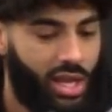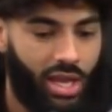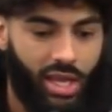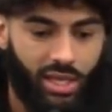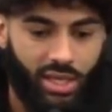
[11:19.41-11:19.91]

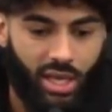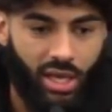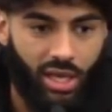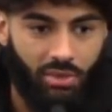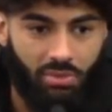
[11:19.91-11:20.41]
And
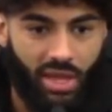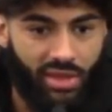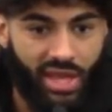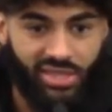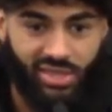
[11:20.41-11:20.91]

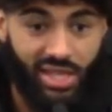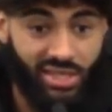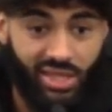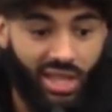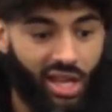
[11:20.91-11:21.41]
that's
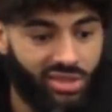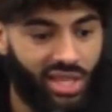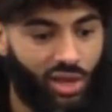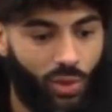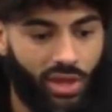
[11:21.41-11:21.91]
the thing I'll
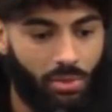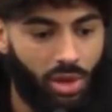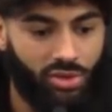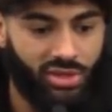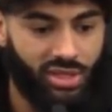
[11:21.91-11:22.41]
take away the
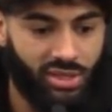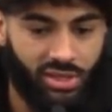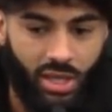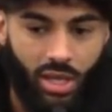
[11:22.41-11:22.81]
most is